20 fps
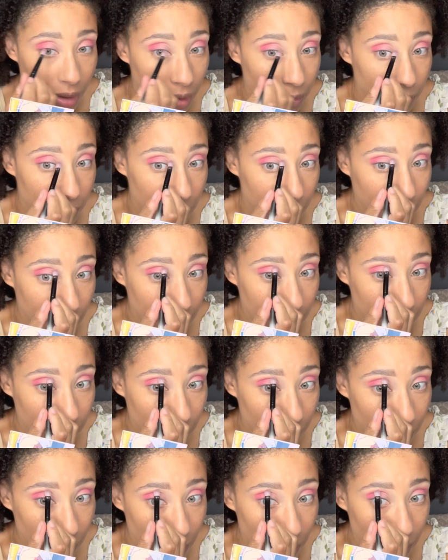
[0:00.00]
But like,
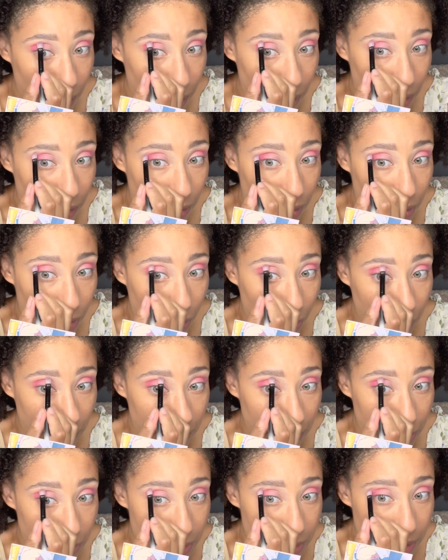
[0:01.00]
you know,
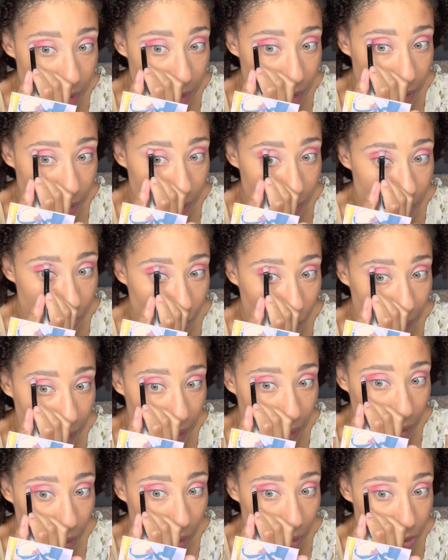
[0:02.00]
when you see these
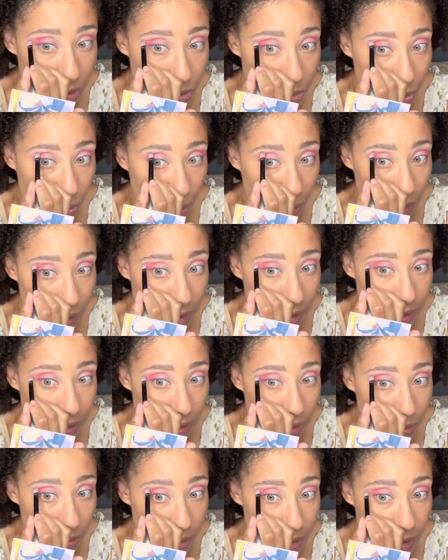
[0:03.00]
weight loss stories
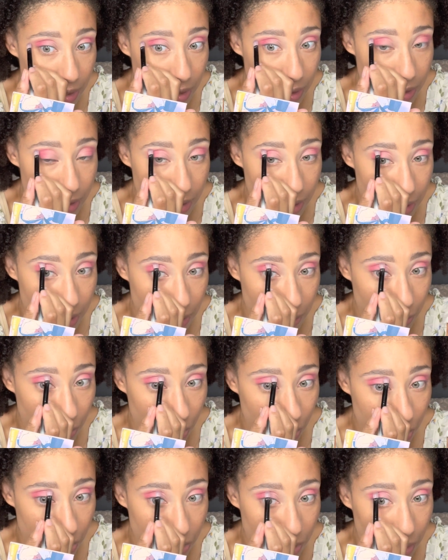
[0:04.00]
and you see these testimonials